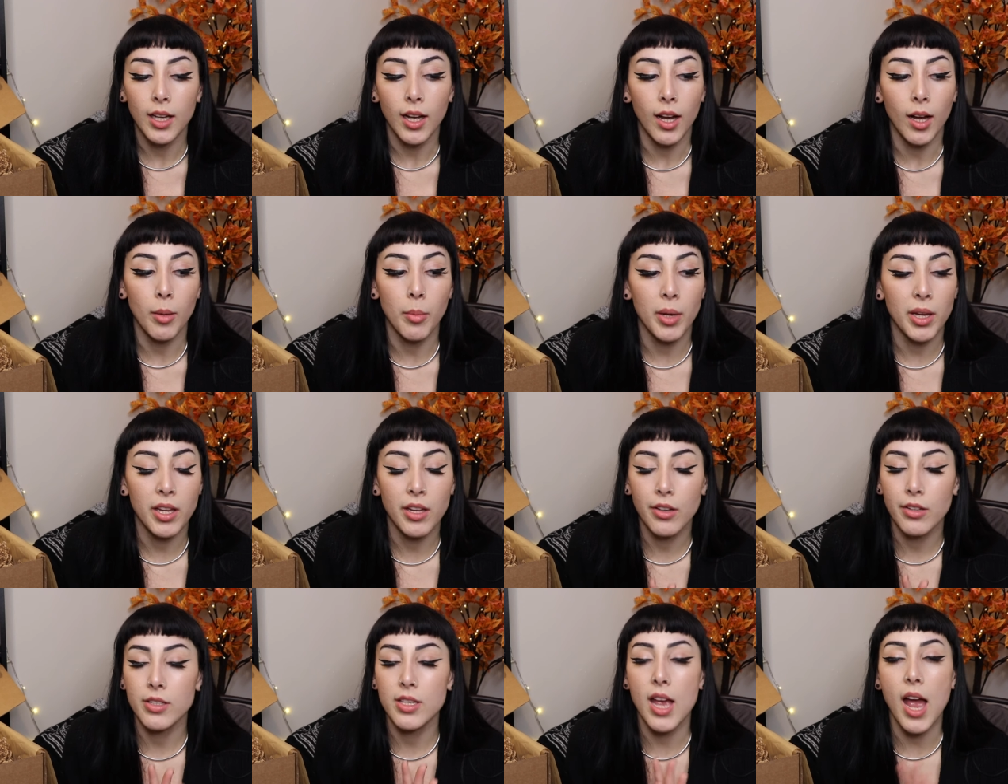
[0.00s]
Um, I
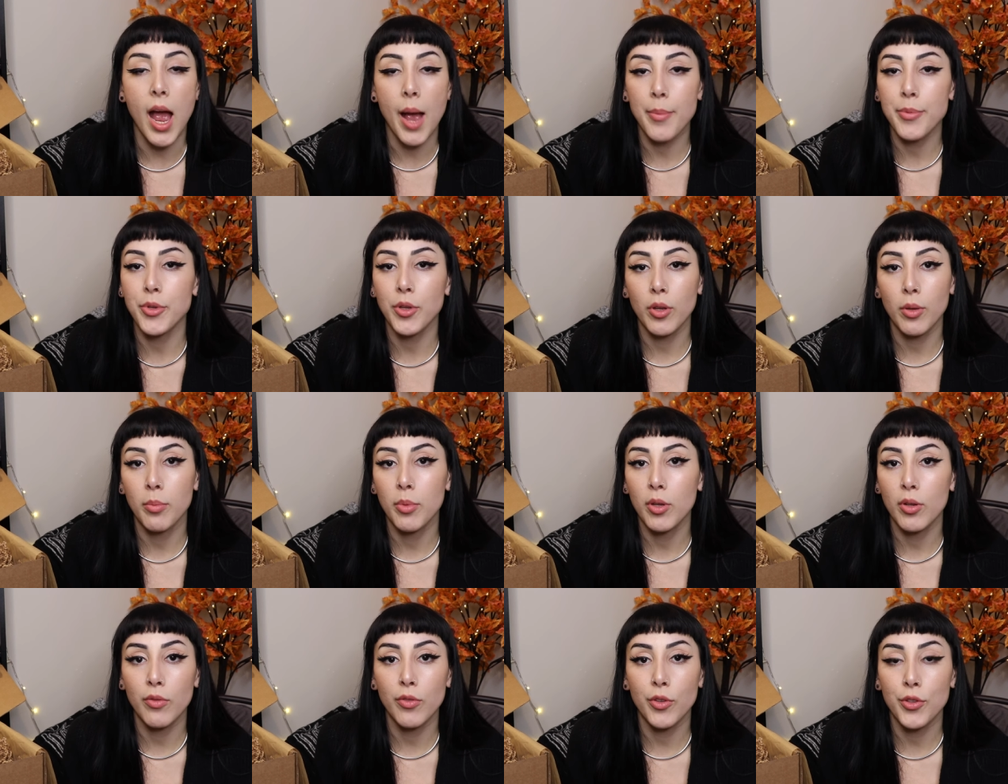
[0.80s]
hear it's absolutely
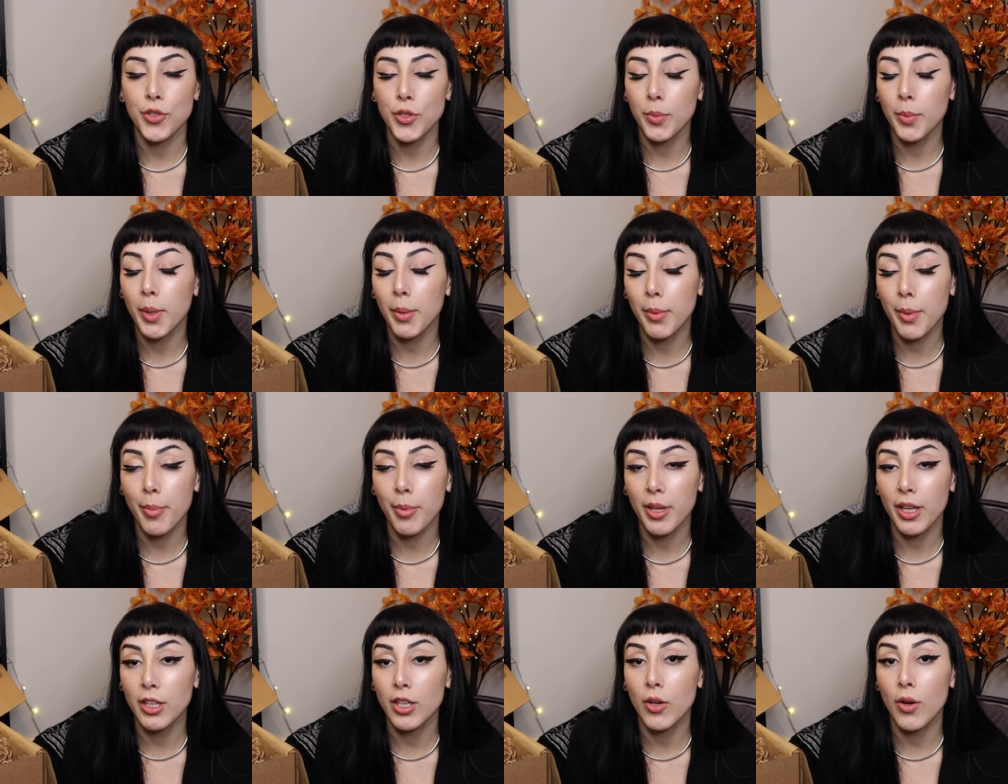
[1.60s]
beautiful. So many
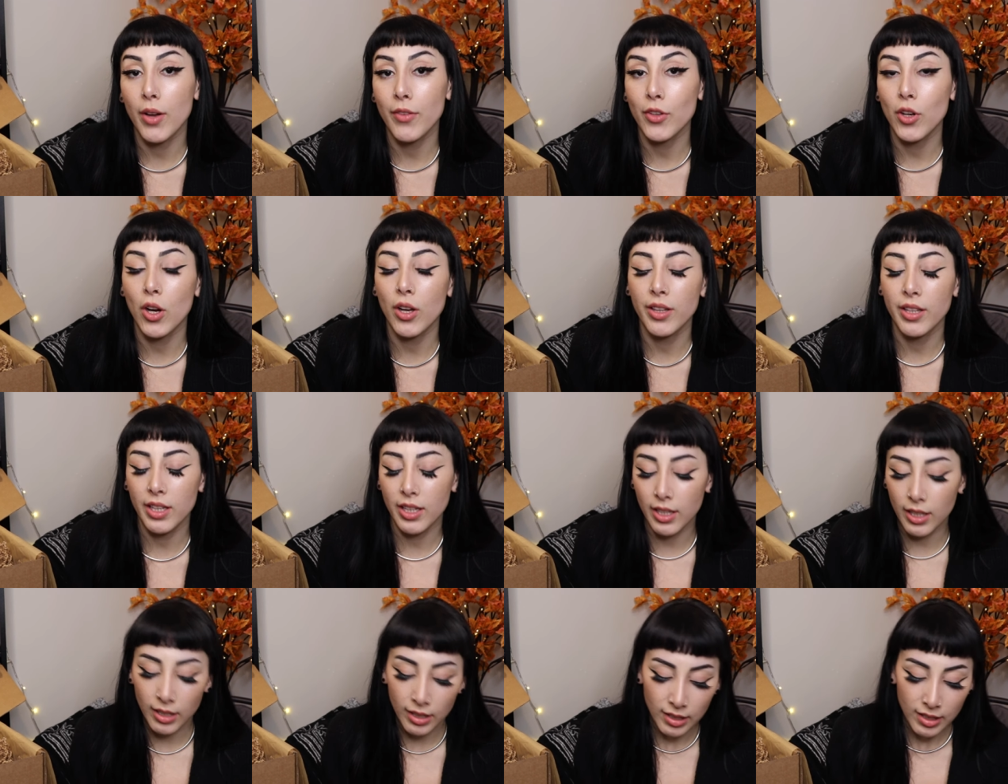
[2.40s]
people I know have gone
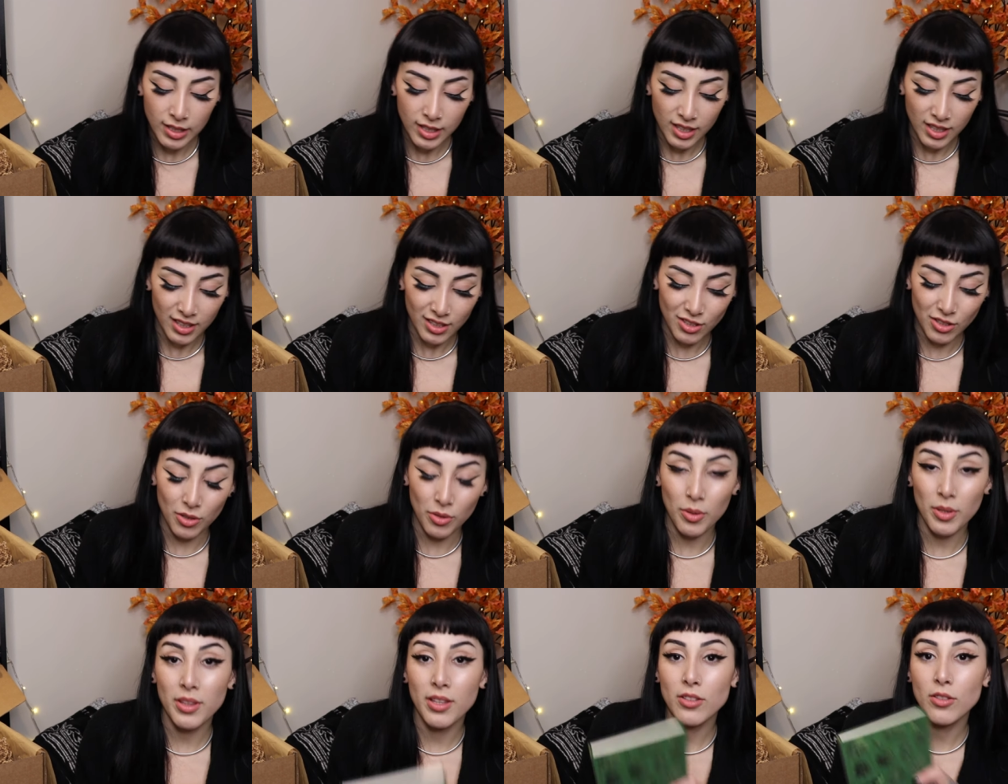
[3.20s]
there.
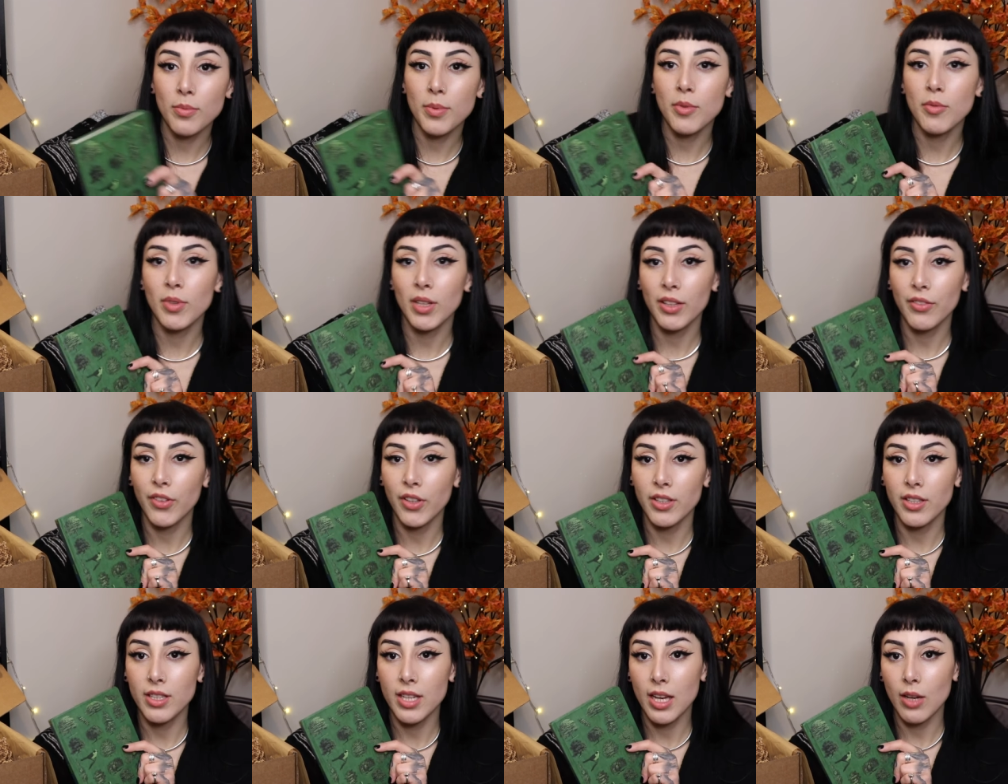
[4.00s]
So this would be really
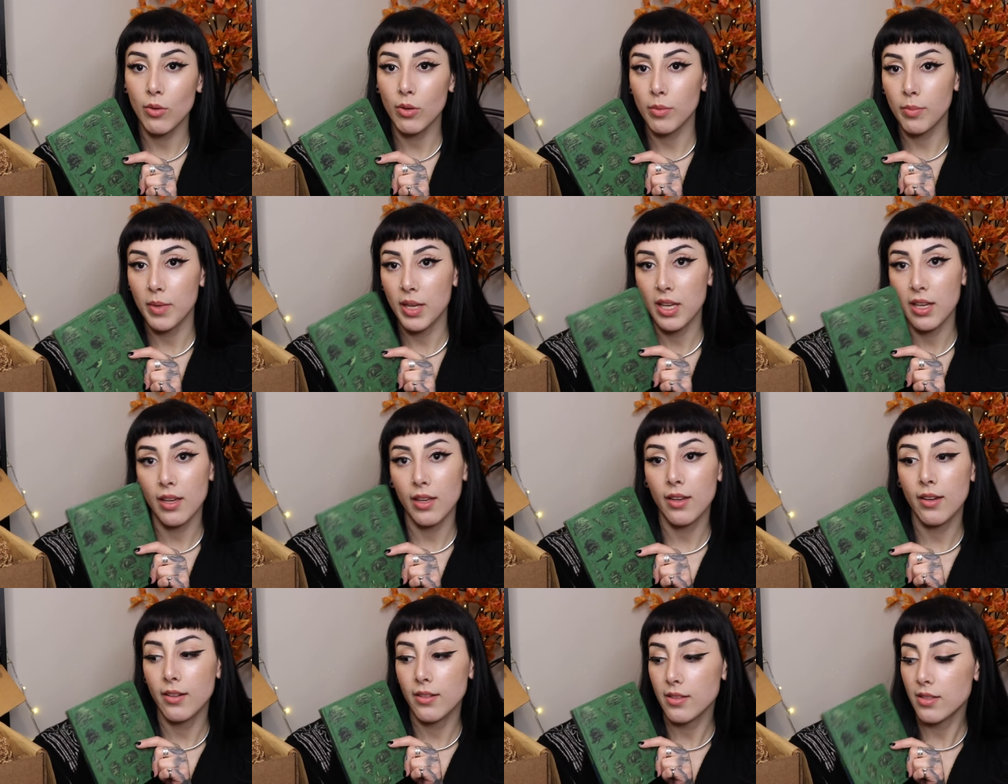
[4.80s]
fun to take with me
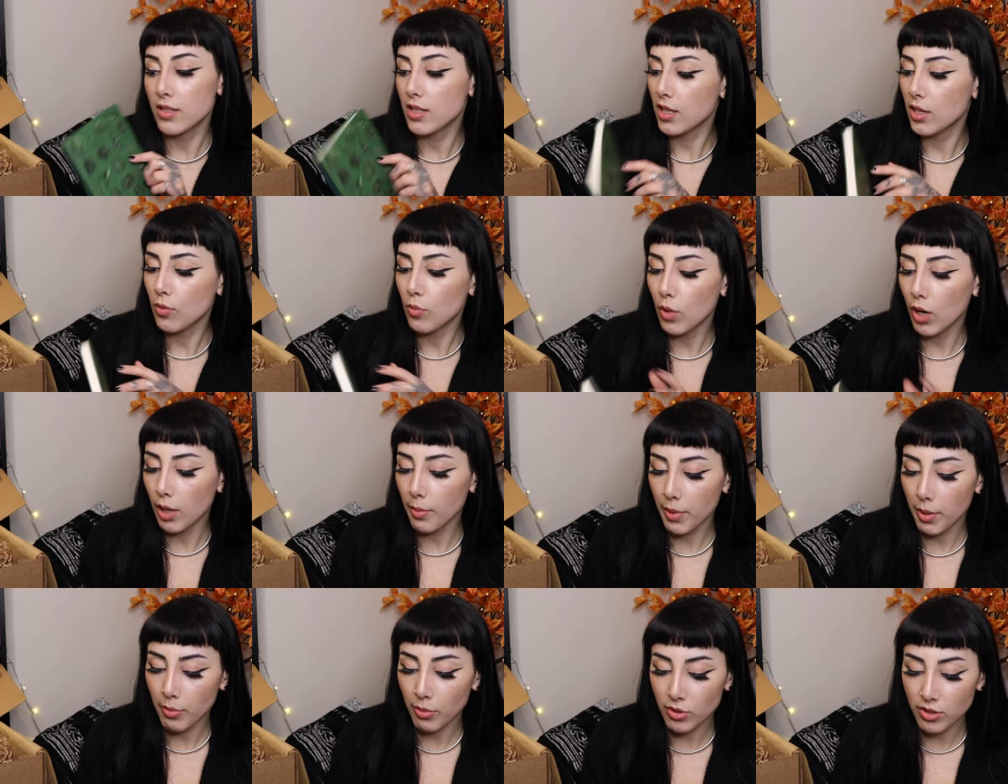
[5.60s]
and see what
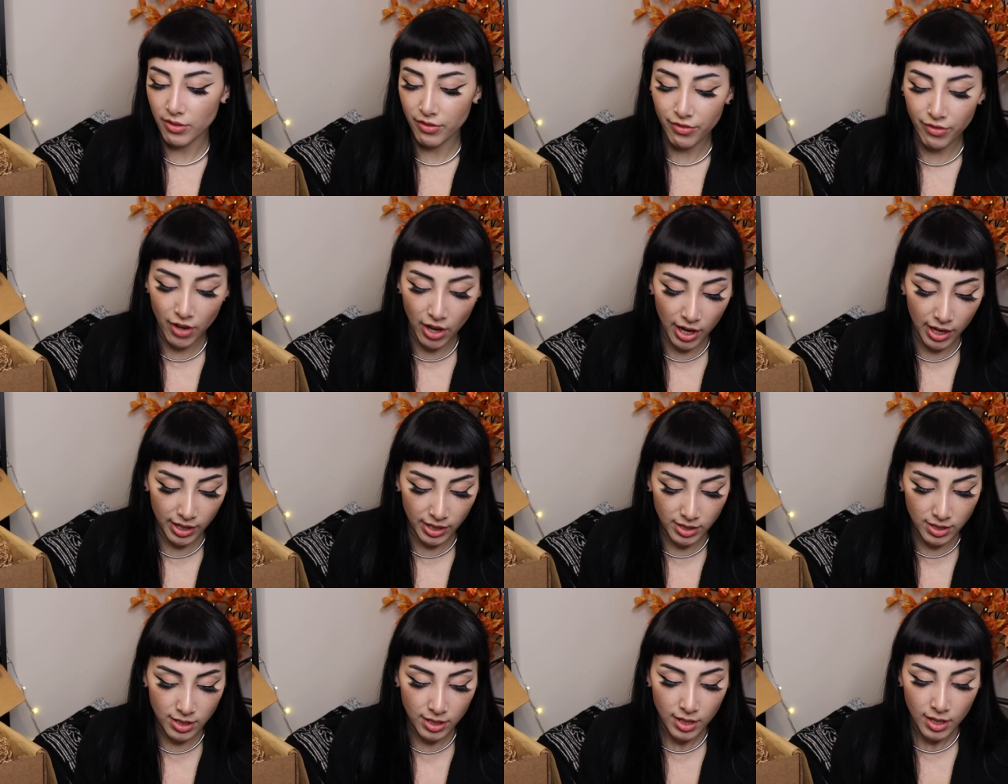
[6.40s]
I'm able to
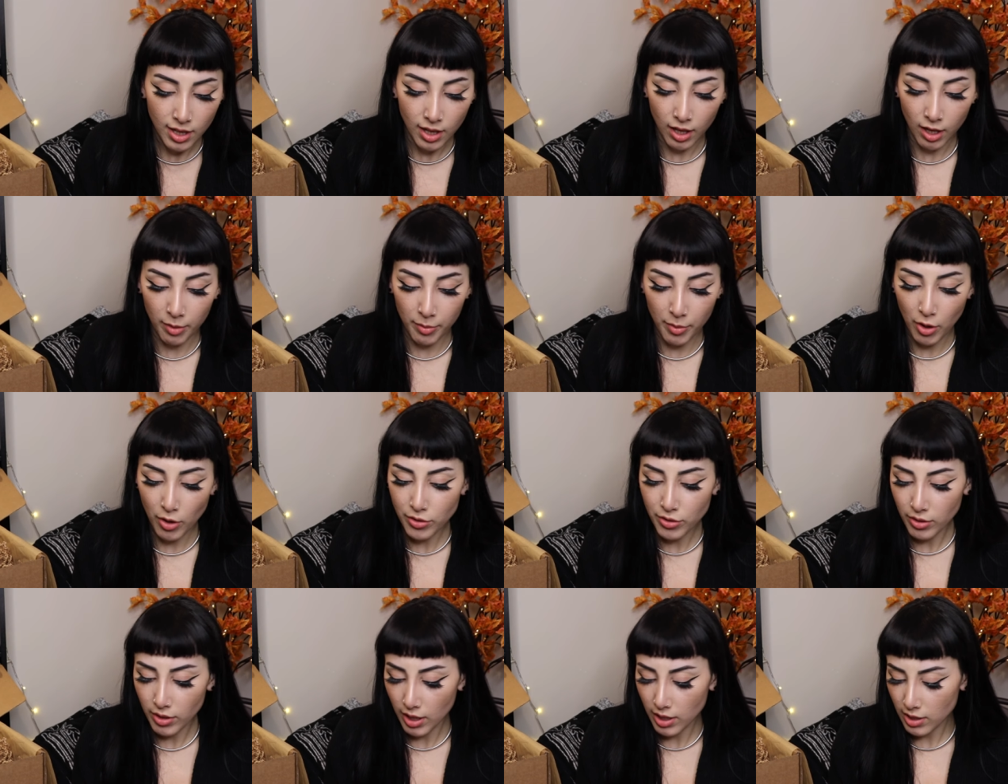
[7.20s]
find. Um,
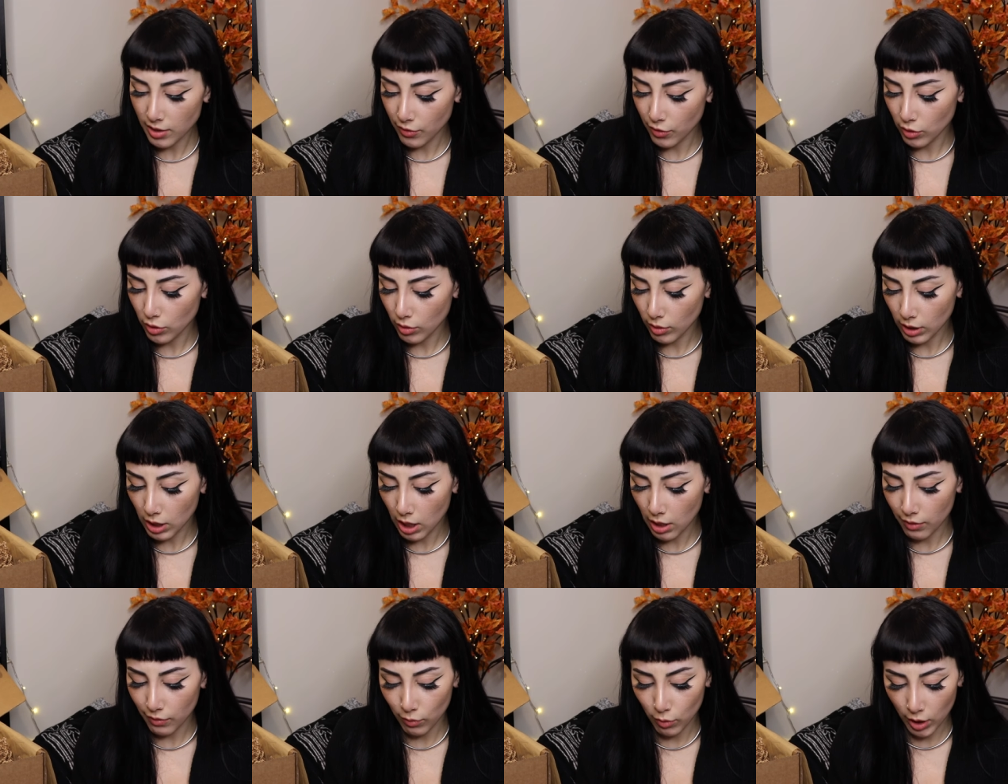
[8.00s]
also nice if you do a
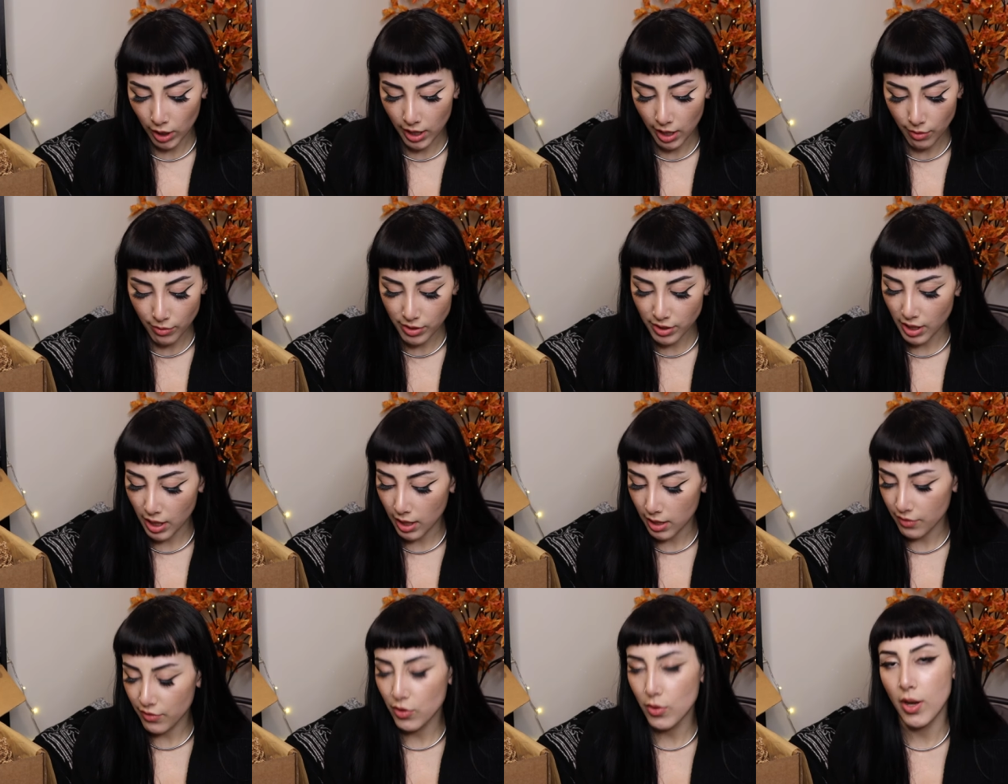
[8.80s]
lot of work
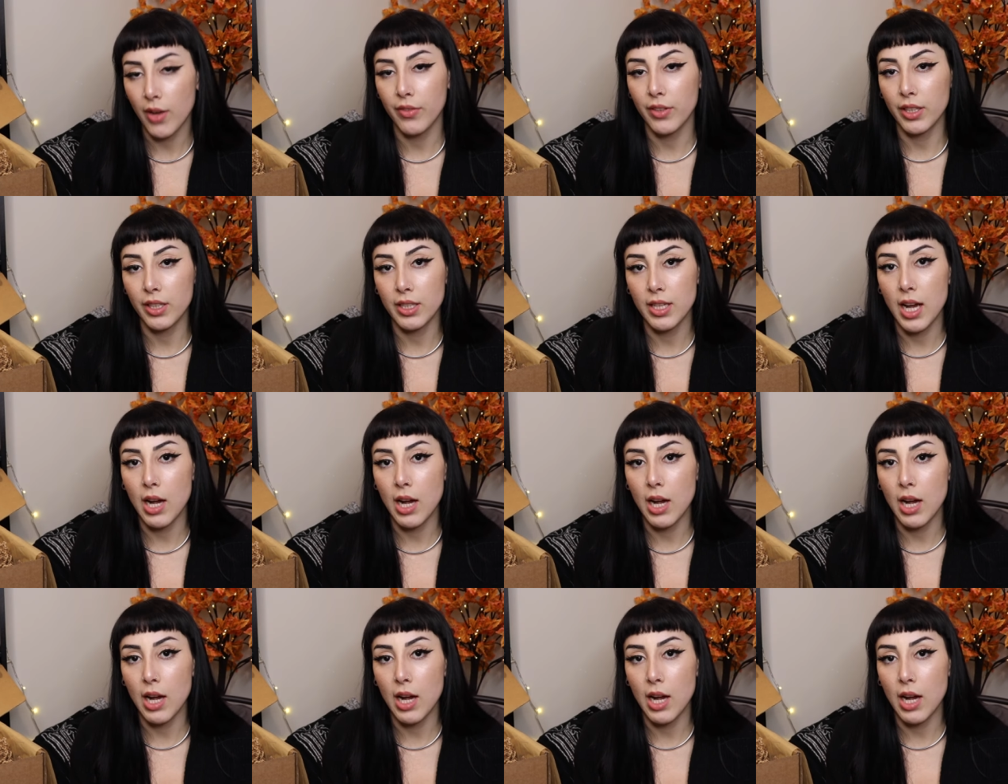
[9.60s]
outside, if you have like an